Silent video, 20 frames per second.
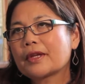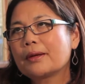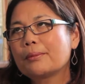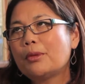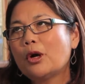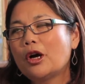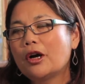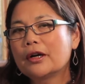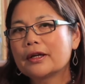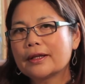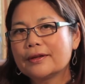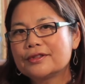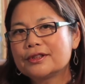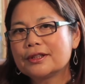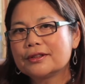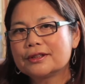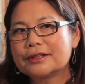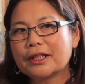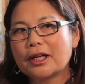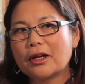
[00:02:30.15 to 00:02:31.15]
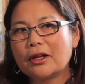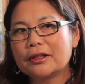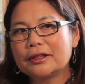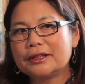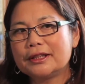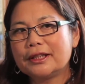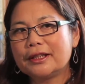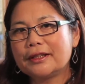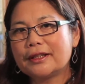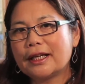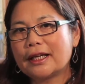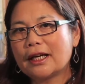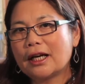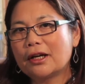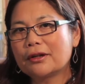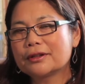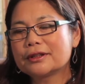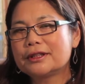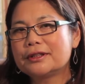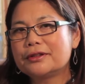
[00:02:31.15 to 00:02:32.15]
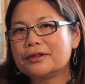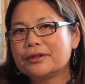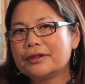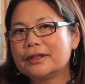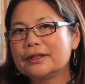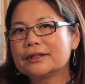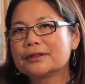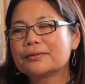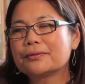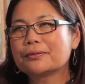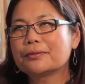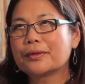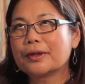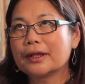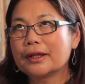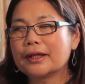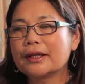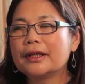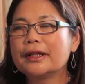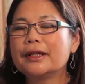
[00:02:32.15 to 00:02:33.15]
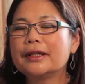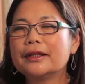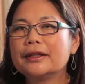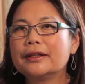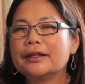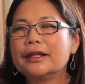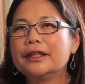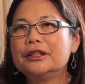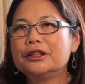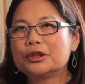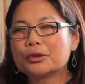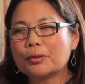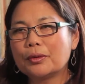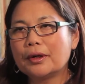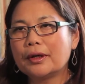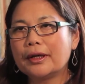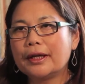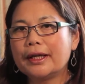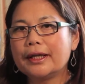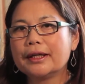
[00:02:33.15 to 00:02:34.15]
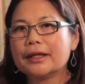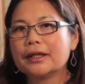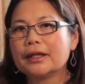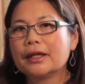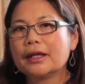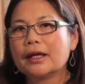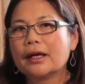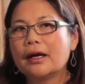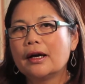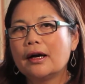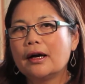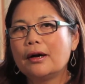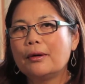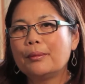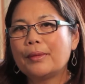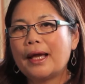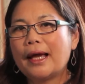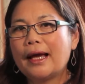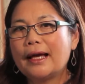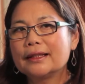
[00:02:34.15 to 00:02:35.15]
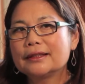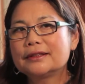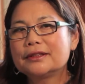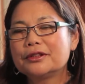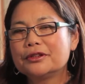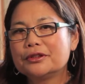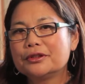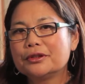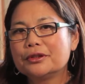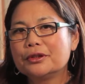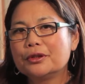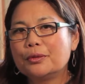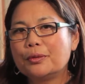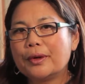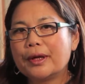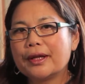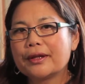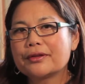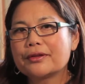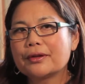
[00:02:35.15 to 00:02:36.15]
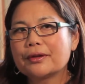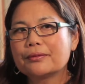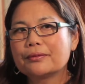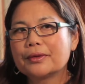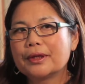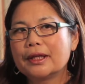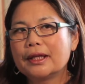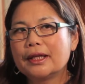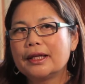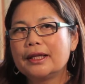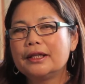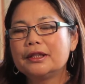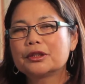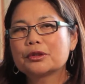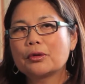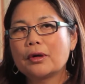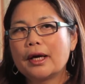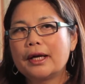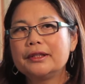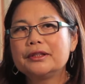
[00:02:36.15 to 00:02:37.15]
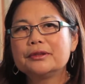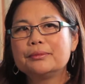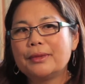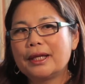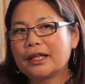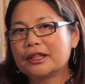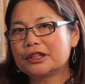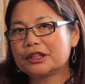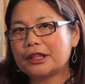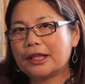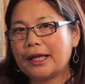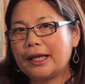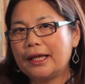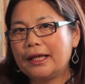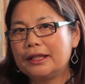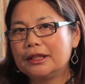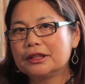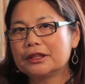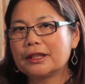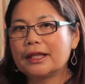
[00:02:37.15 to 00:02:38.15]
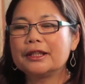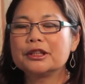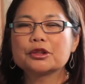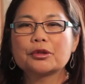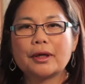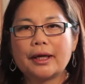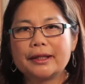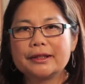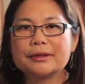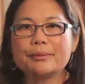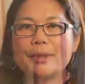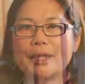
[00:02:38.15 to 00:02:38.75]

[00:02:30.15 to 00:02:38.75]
part of sociology that our students really enjoy has to do with really trying to make a change and trying to